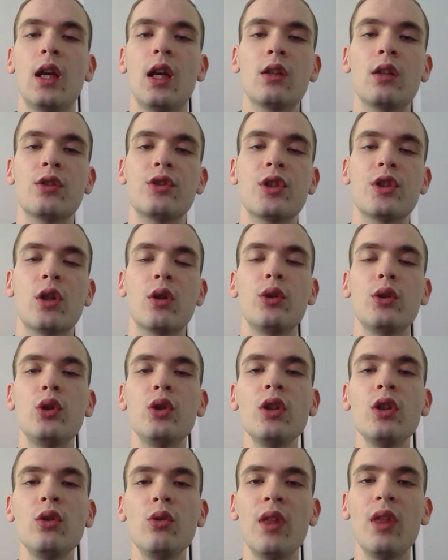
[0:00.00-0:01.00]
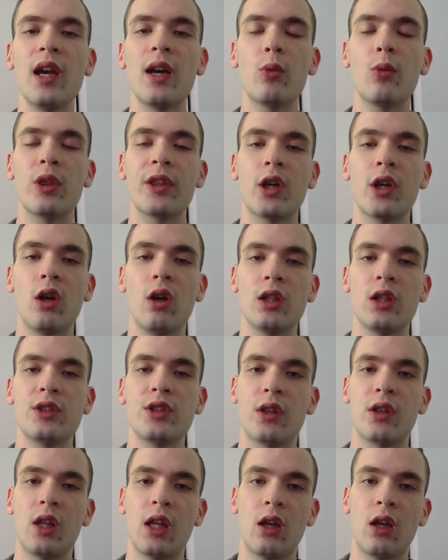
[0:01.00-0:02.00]
And so you can do that with
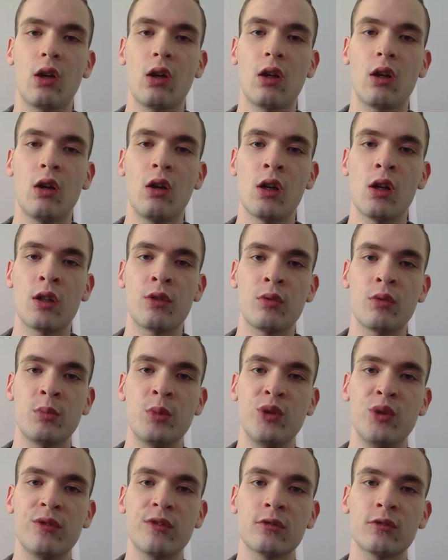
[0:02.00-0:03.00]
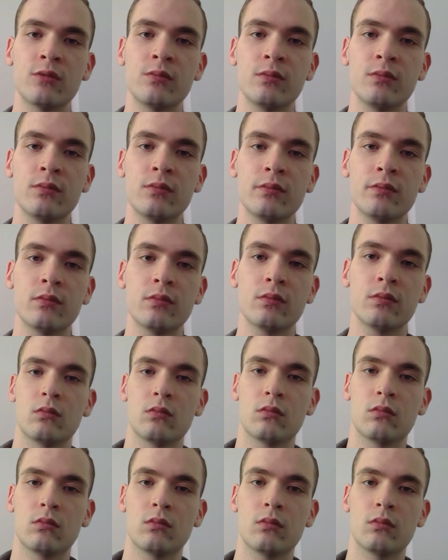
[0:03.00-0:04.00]
cards that are hard removal.
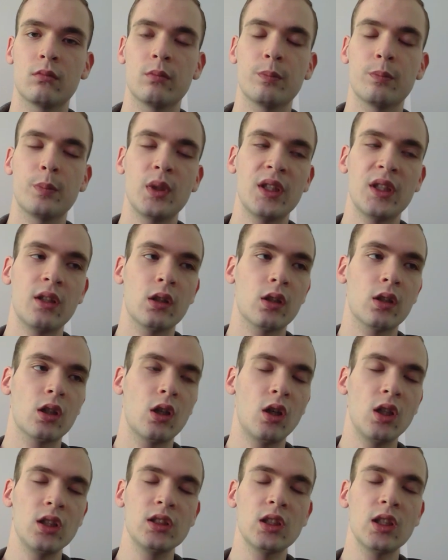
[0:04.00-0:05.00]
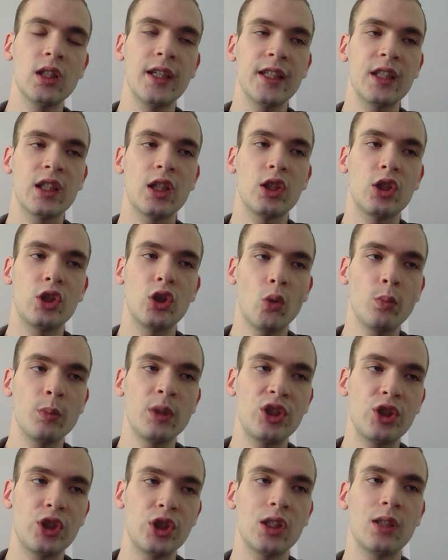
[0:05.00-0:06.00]
But cards like
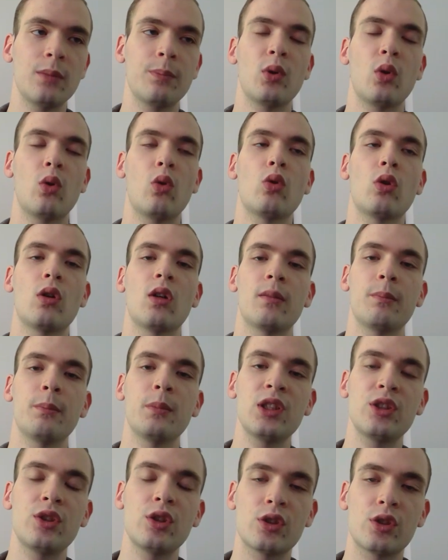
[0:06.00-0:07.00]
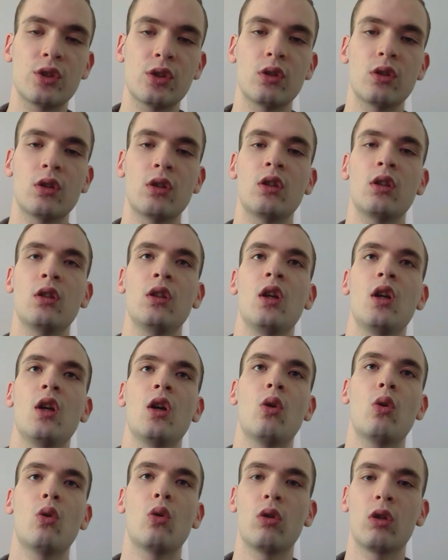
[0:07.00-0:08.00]
Yosef or Minchazur
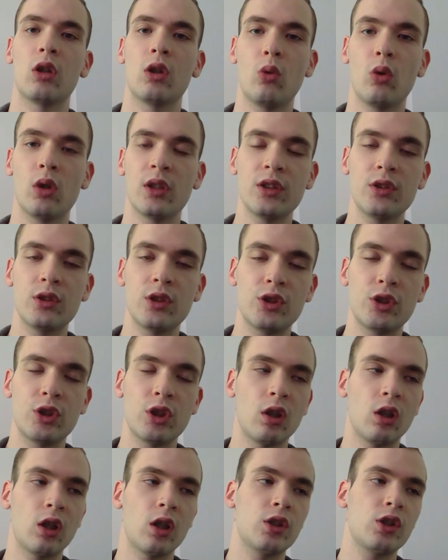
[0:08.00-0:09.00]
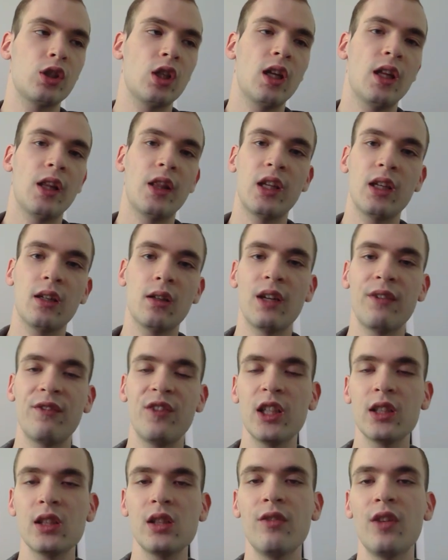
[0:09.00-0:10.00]
or Order to Charge, they're
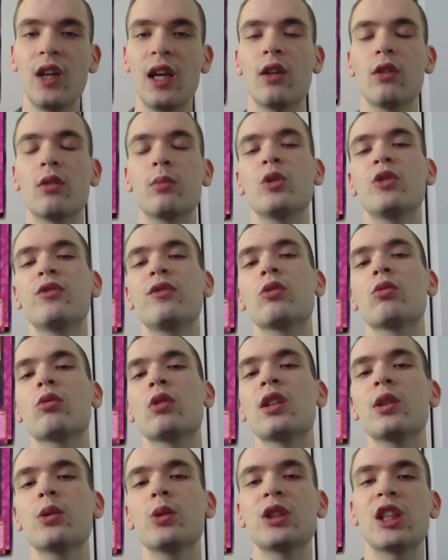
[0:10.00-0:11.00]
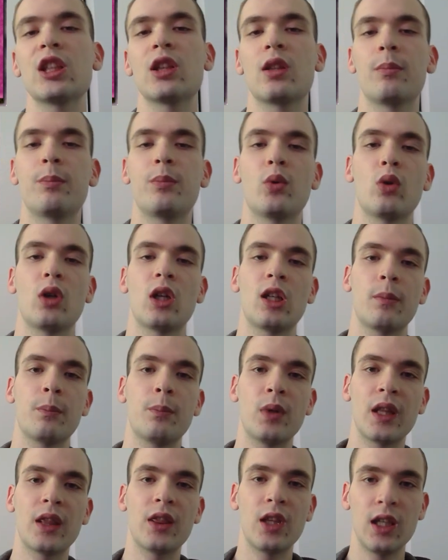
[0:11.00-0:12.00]
effective at removing Relinquished at the
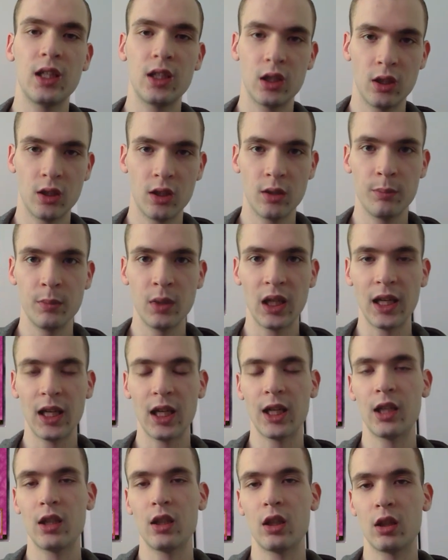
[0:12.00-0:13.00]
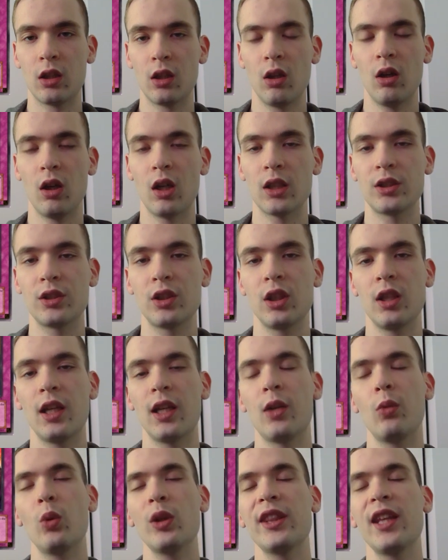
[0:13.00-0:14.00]
board, but they come at a cost.
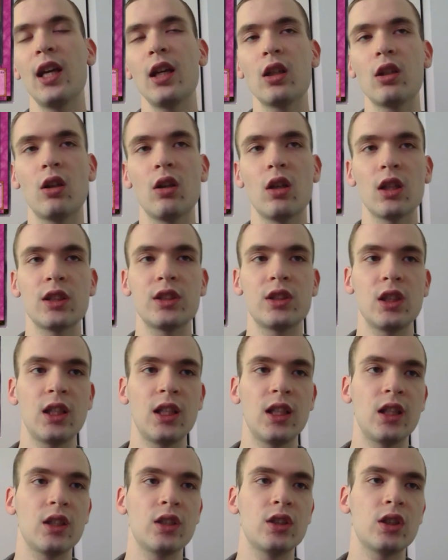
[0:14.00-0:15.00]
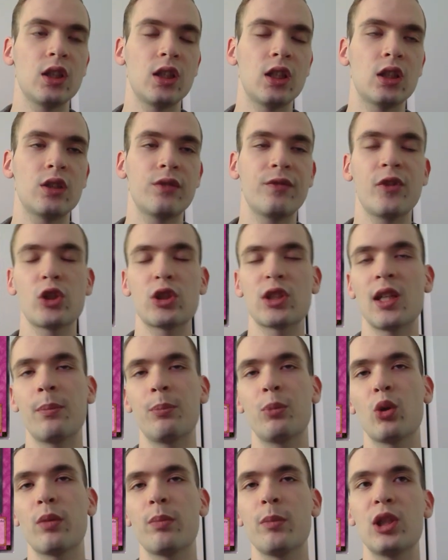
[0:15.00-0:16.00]
And what that cost is for
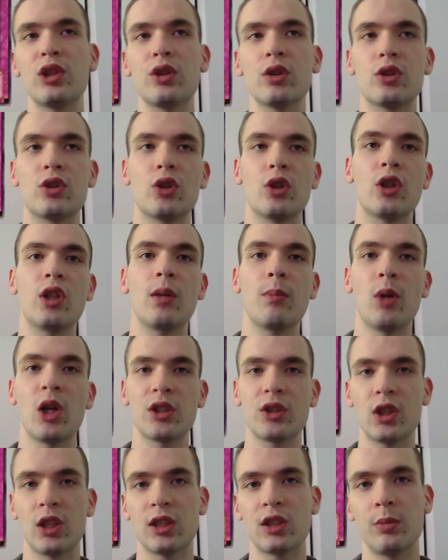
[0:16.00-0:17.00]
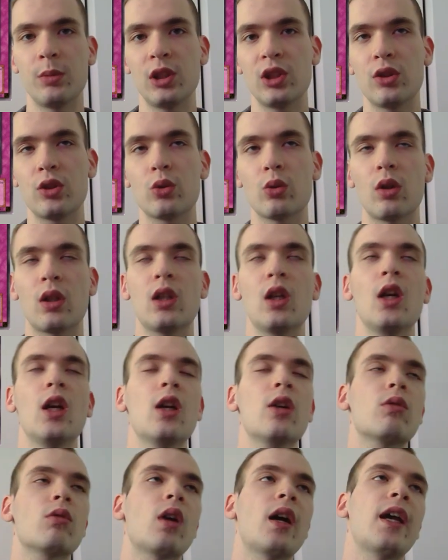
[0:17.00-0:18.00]
example, with Minchazur, your monster has to be destroyed,
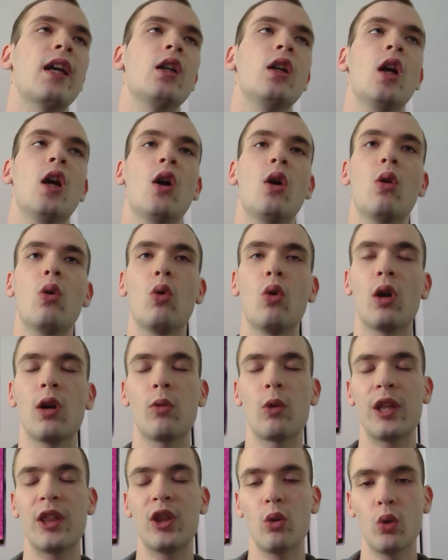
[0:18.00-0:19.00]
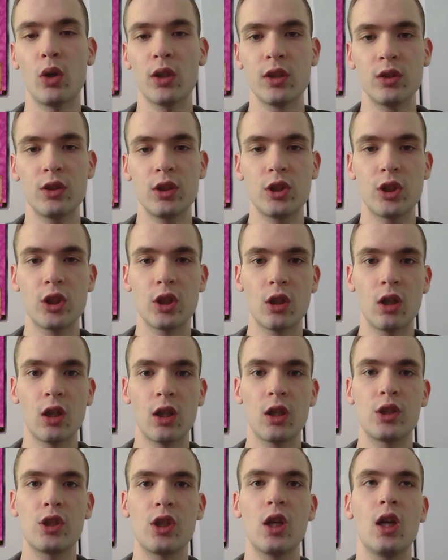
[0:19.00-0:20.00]
right? Or with Order to
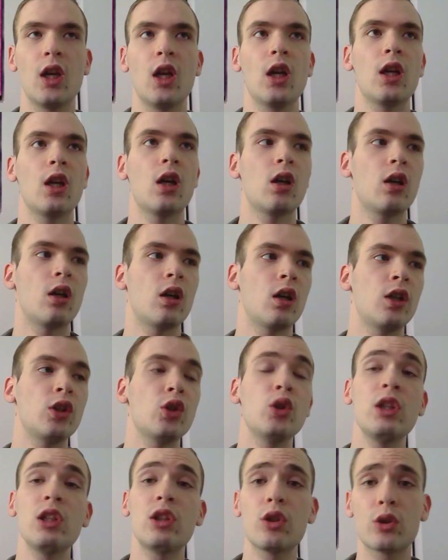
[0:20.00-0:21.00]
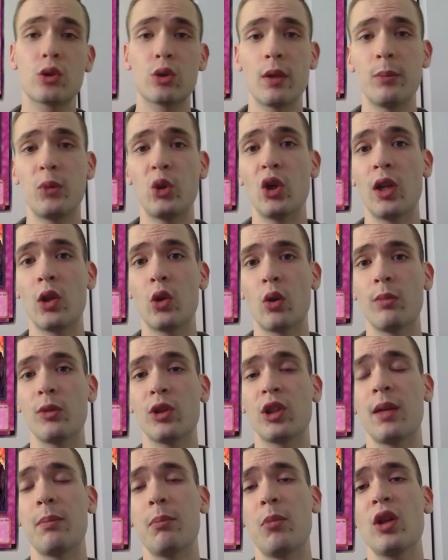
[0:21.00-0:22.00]
Charge, you need to tribute a
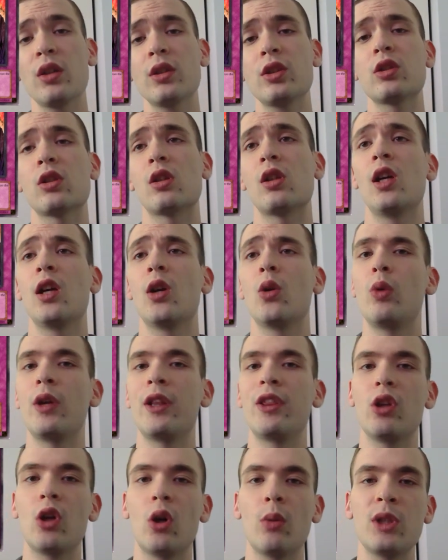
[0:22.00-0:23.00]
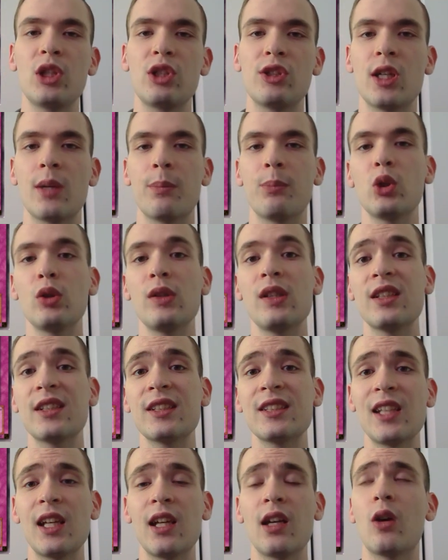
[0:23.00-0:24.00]
normal type monster. With Yosef, you need
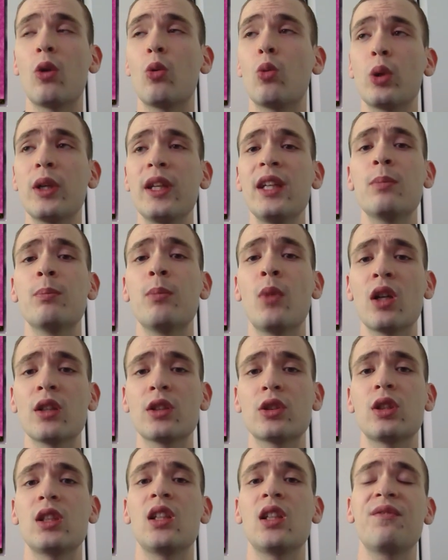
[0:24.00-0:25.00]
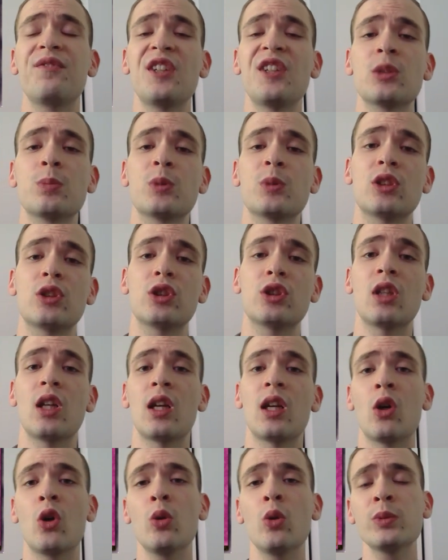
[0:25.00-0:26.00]
to set a weak monster in defense
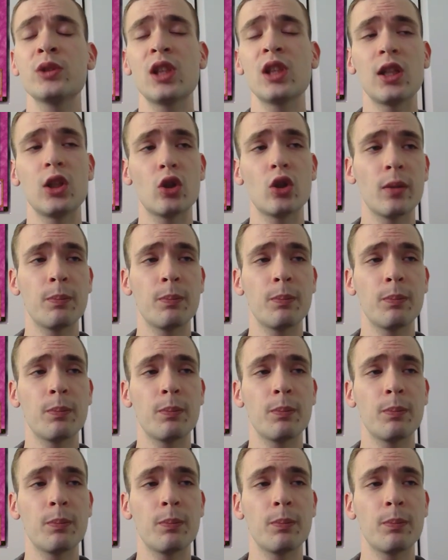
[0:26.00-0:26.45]
position in the hopes